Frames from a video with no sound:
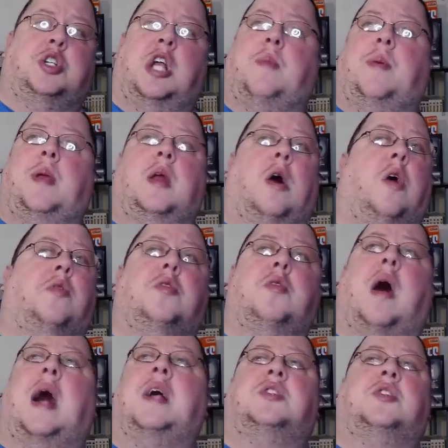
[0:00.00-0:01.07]
champion all through
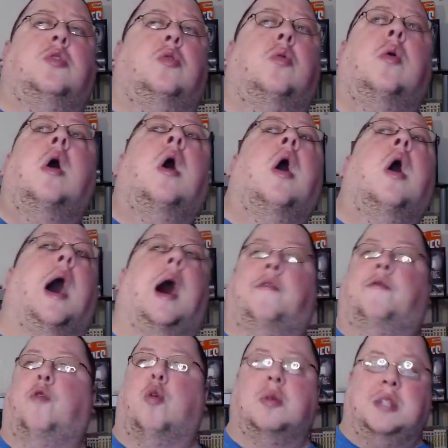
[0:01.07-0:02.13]
high school,
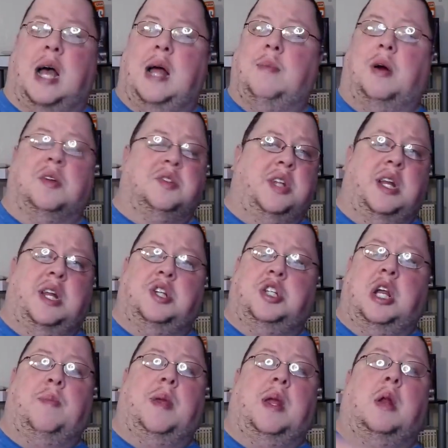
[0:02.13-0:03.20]
4-time all-city
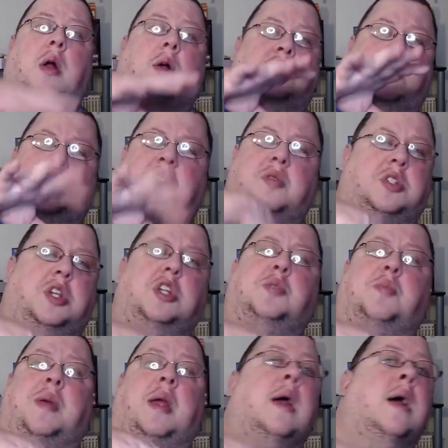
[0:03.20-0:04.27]
champion,
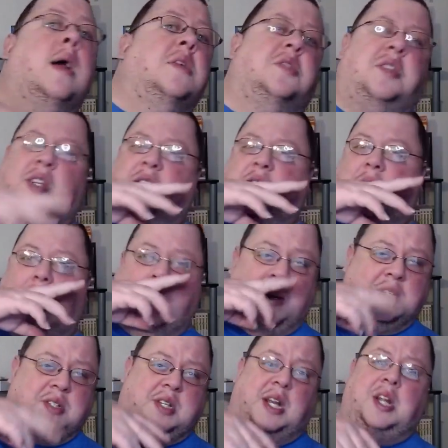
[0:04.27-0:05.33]
6-time
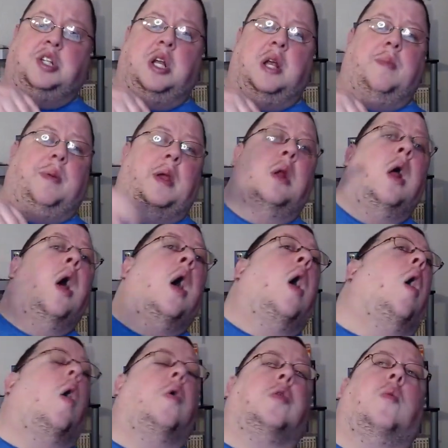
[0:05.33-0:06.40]
all-city champion,
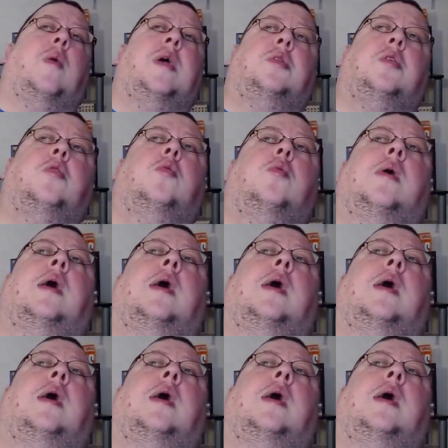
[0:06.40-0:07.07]
all the way through